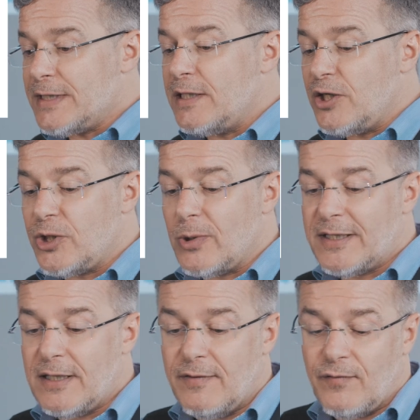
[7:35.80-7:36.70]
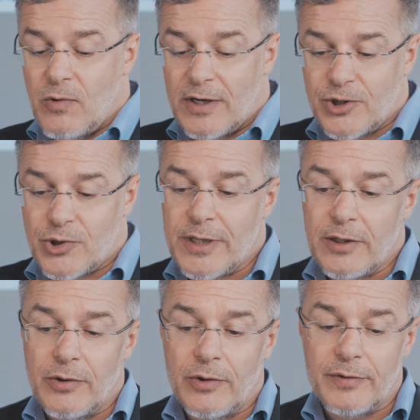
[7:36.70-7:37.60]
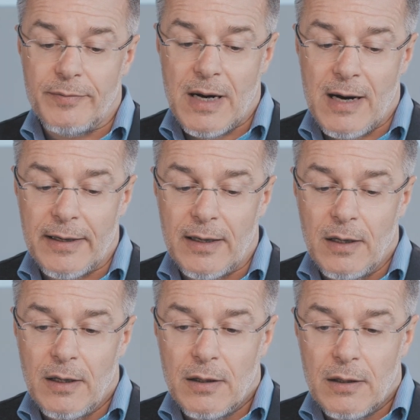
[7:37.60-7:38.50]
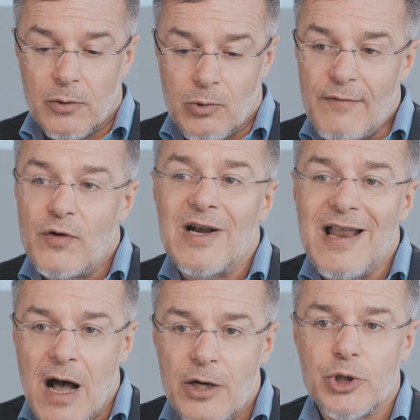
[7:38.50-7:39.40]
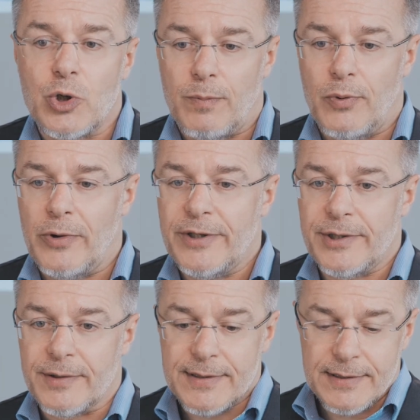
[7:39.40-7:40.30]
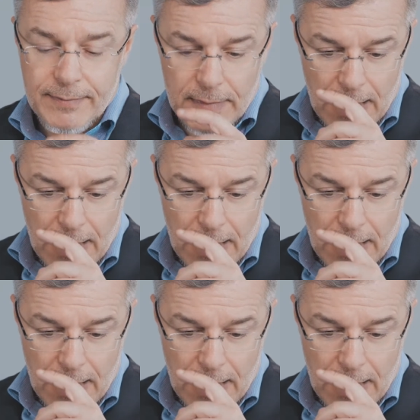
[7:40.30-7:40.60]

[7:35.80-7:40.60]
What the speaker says: initiatives were triggered by rather large corporations,